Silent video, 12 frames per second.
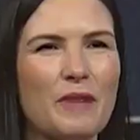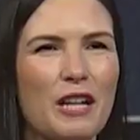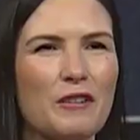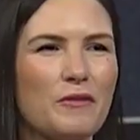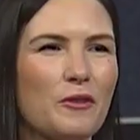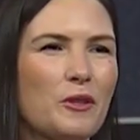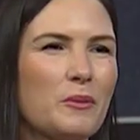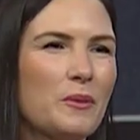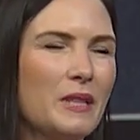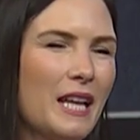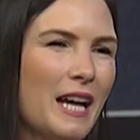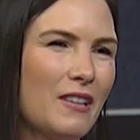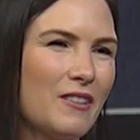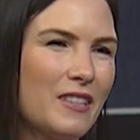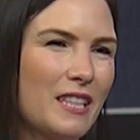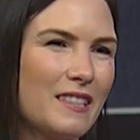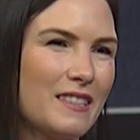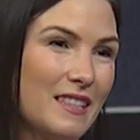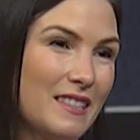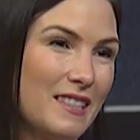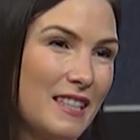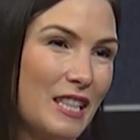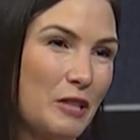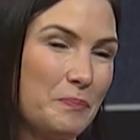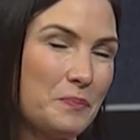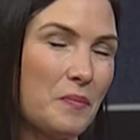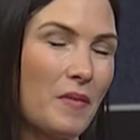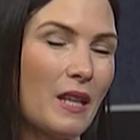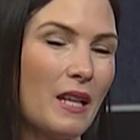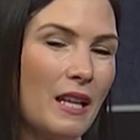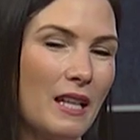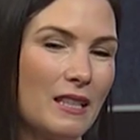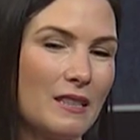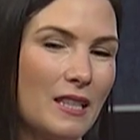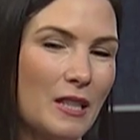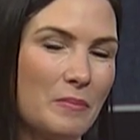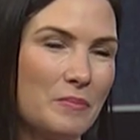back and forth between the Adirondacks and the city. And